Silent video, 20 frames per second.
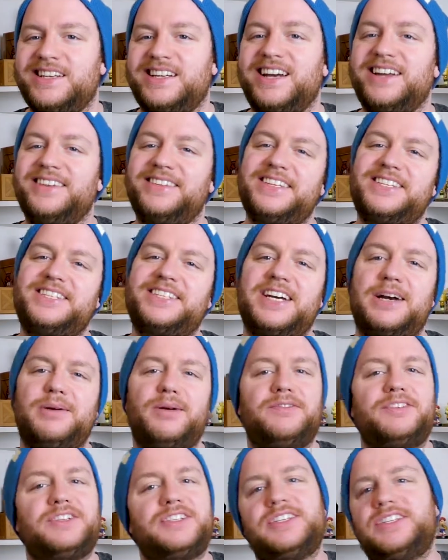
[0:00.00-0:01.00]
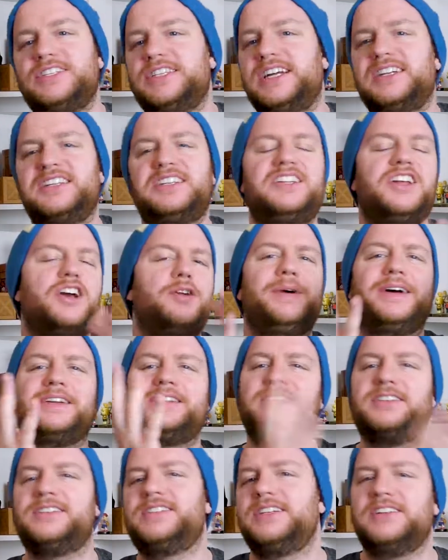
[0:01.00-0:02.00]
And this time I've just decided to go back to
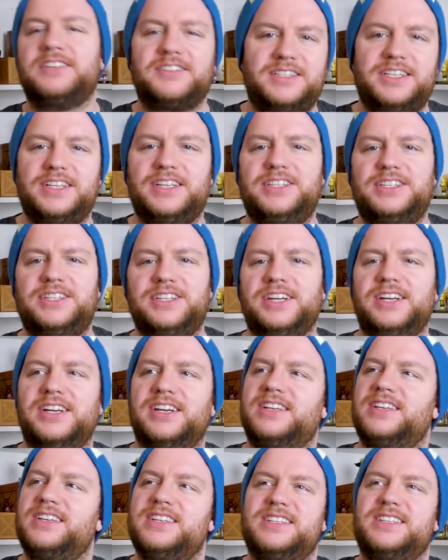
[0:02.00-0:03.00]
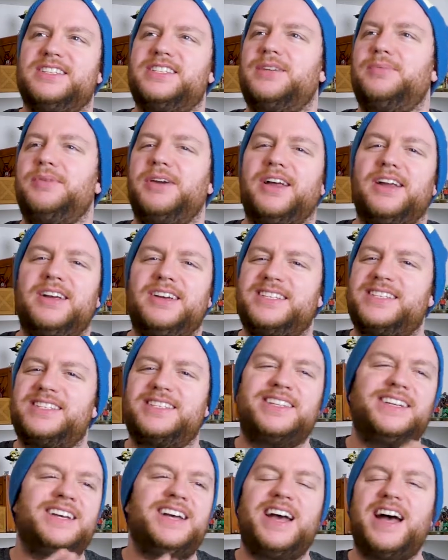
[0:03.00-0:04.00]
the single t-shirt because, to be honest,
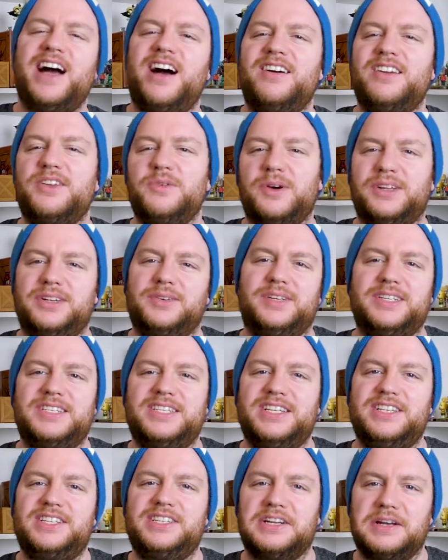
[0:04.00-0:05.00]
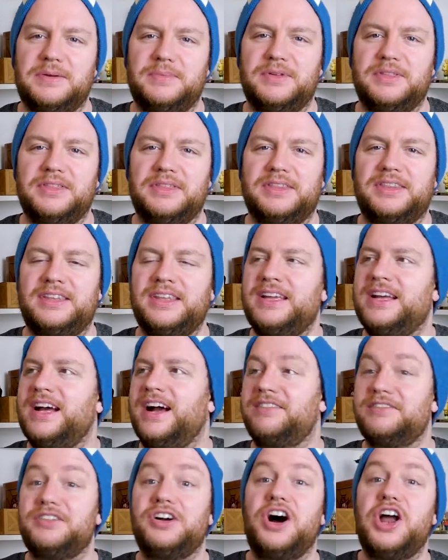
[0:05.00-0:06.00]
I only want one t-shirt a month.
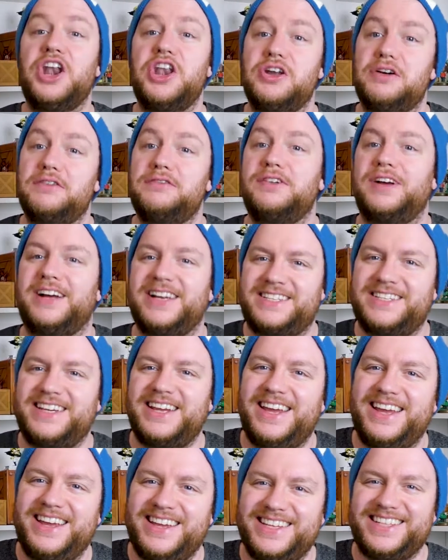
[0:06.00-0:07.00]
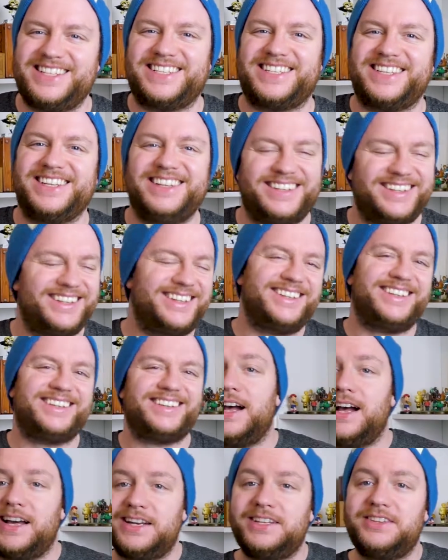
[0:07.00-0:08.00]
I've got enough as it is.
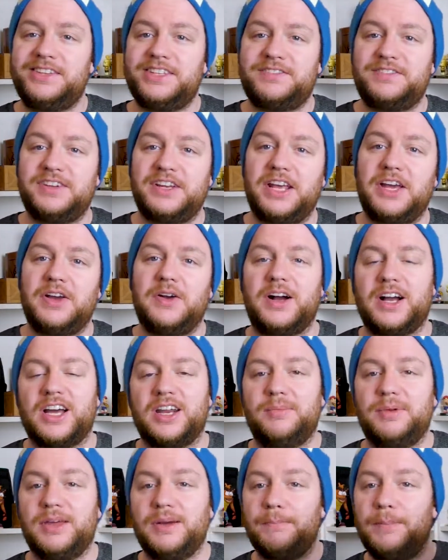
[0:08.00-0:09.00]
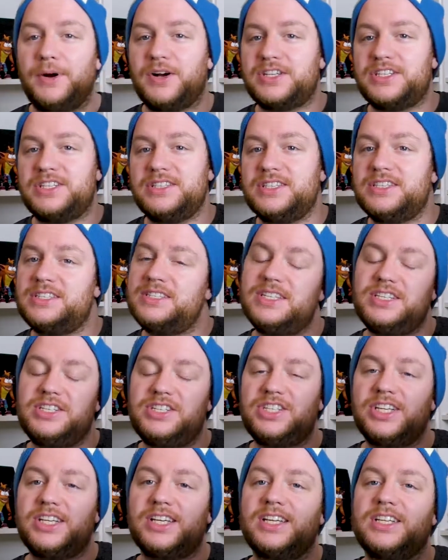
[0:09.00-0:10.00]
And in this video I'm going to be unboxing this
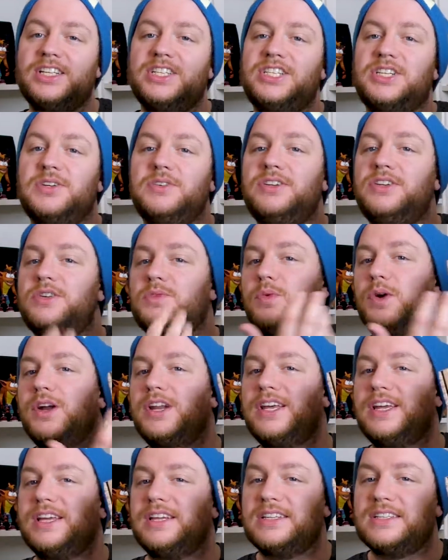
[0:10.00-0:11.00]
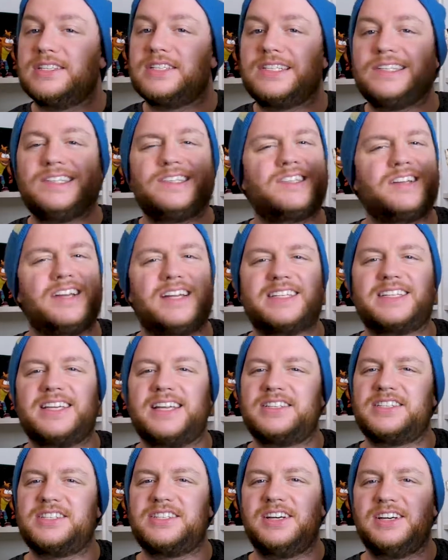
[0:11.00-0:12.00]
t-shirt and showing you what it is. So let's
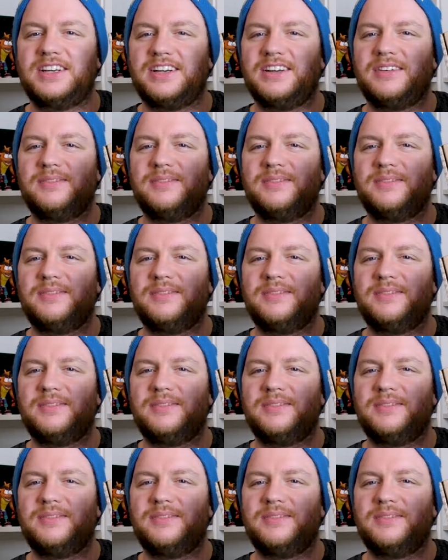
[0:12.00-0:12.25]
get started.